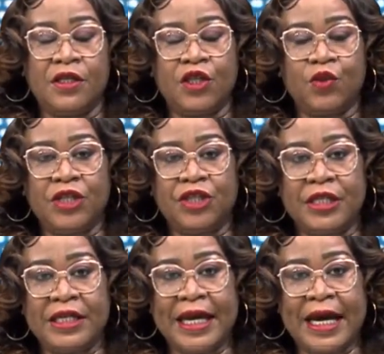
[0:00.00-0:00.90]
The
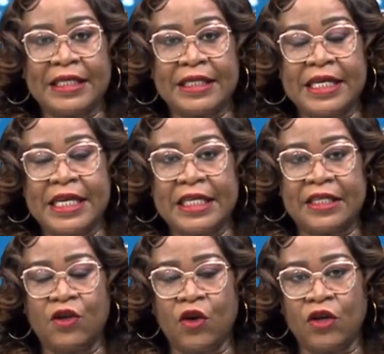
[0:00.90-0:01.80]
situation in Gaza
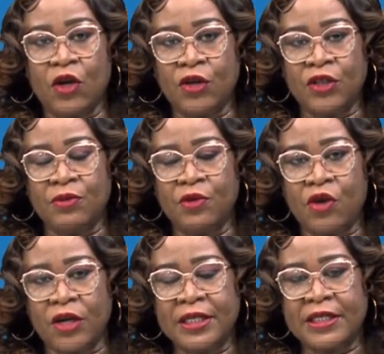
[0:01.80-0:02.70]
is not lost to
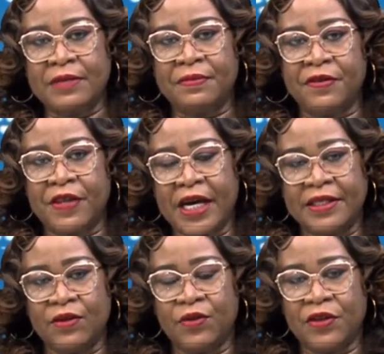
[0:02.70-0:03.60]
Moroccans
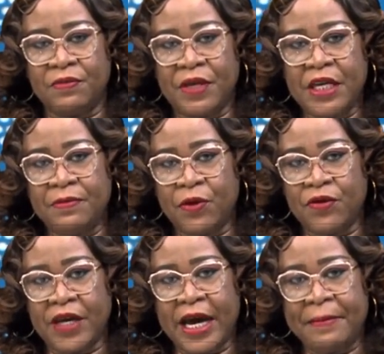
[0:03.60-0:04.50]
sympathizing with the
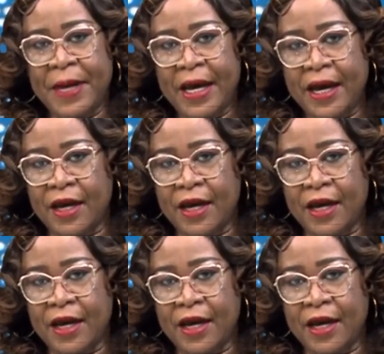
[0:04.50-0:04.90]
people there.